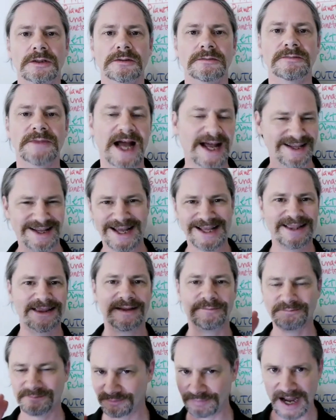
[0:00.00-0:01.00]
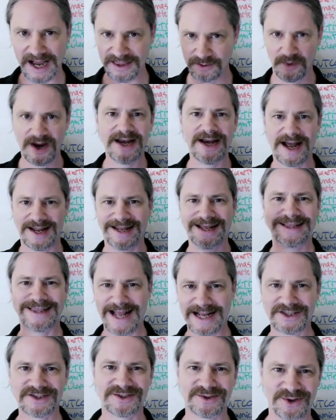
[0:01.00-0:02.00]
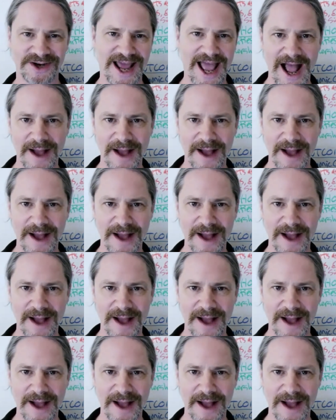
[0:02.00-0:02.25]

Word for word: Not like, by the way, not like that's going to